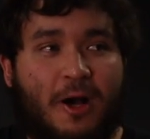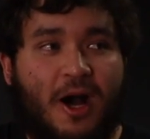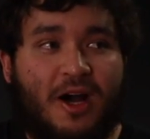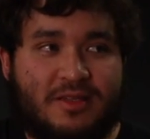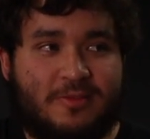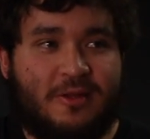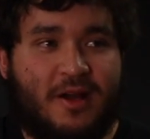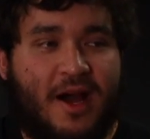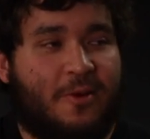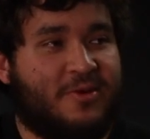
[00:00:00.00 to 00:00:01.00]

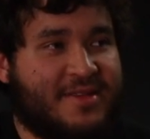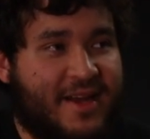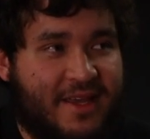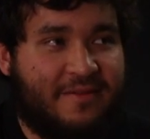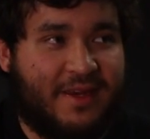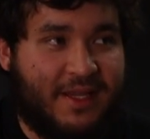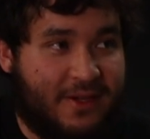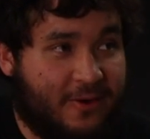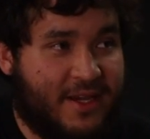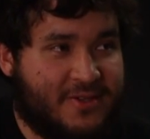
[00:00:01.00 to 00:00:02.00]
impossible. I was not even
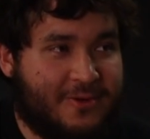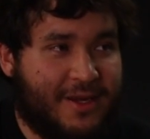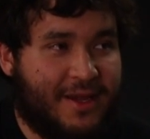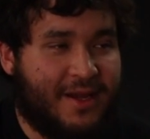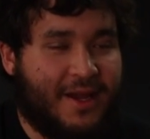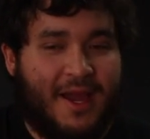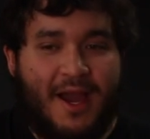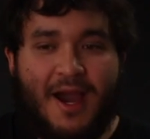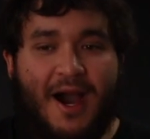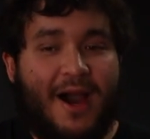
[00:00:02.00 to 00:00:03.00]
here yesterday.
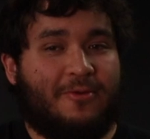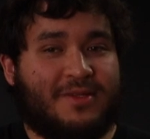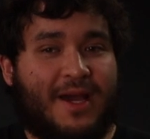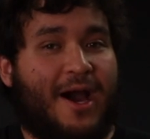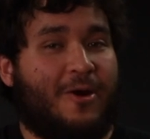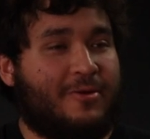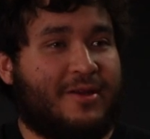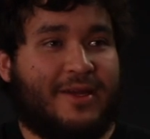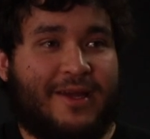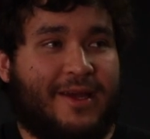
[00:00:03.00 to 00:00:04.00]
Mm-hmm. I was
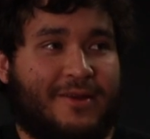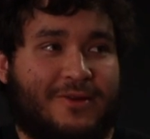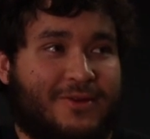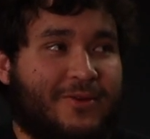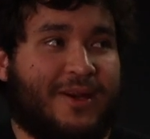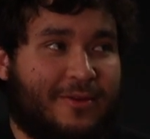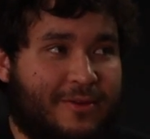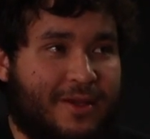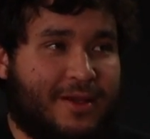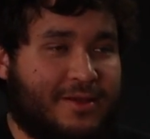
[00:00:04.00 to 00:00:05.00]
out and doing
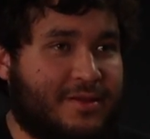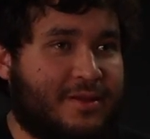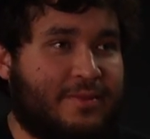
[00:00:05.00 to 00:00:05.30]
other things.